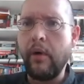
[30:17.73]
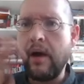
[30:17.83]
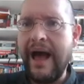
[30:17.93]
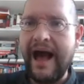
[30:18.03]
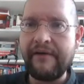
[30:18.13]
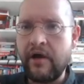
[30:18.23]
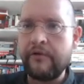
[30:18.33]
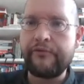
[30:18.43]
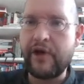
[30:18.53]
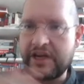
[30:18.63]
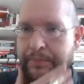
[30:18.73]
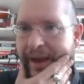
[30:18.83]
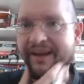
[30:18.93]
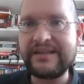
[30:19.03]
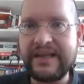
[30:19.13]
have fresh
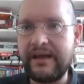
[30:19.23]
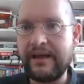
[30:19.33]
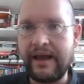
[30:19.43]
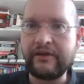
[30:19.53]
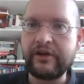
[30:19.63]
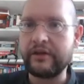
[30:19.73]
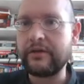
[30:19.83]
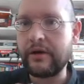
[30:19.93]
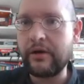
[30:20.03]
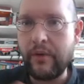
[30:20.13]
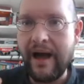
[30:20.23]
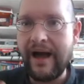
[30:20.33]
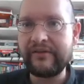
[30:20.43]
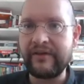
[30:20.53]
painting and cut the grass